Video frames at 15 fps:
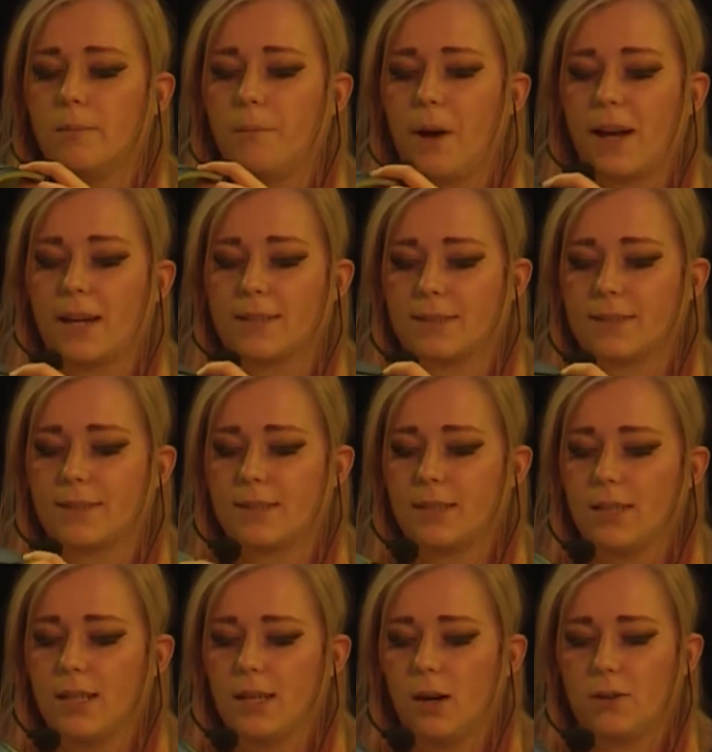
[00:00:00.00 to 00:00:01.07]
paint
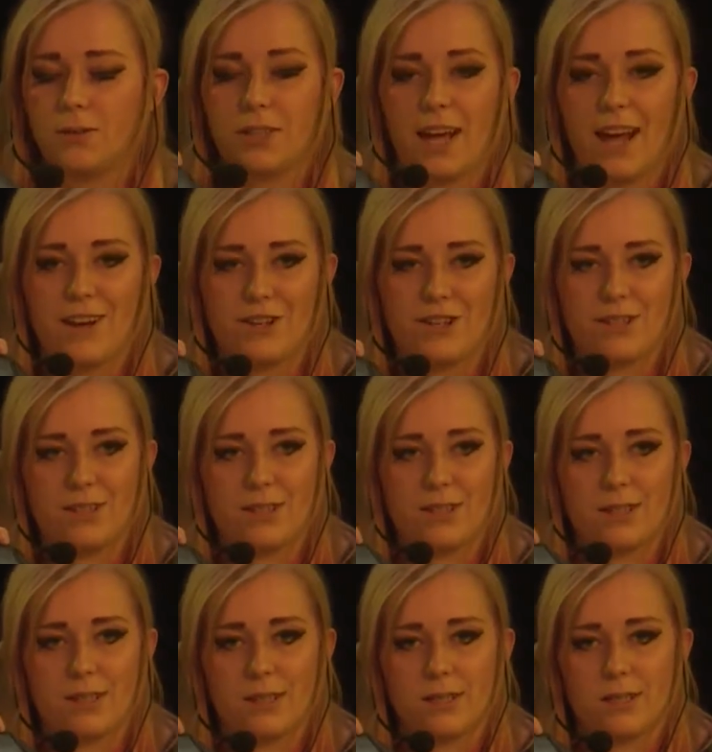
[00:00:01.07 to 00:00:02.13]
on the
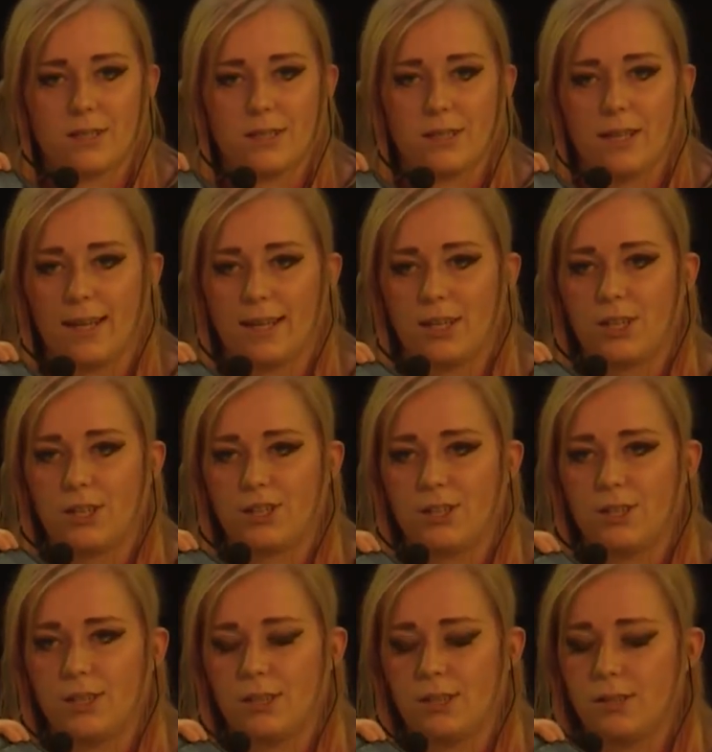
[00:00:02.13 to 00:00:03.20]
edges, like
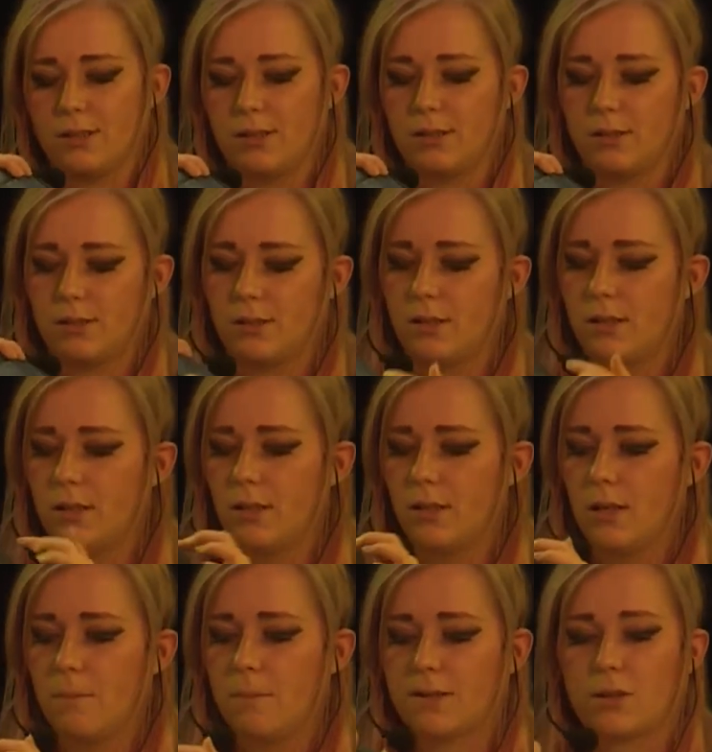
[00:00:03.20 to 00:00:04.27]
here,
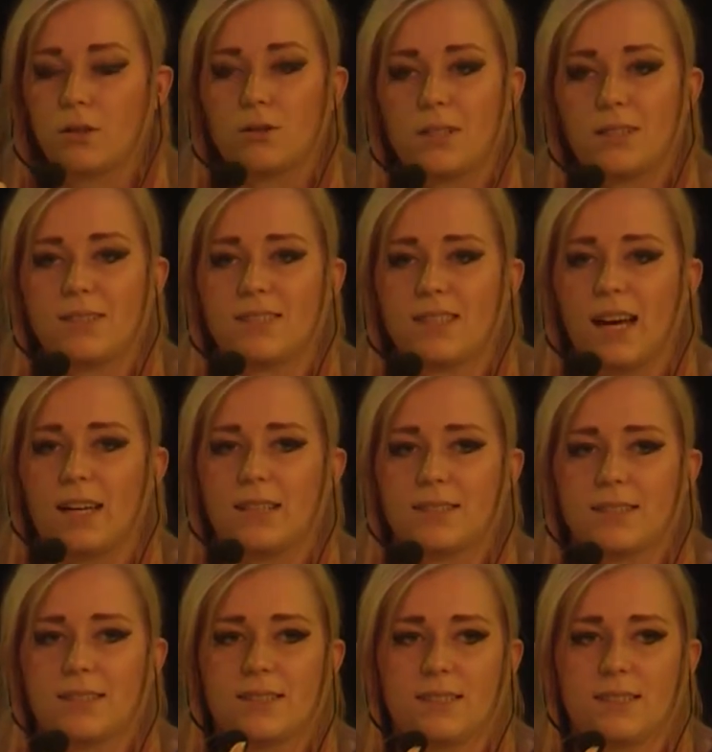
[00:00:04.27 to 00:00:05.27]
but not inside.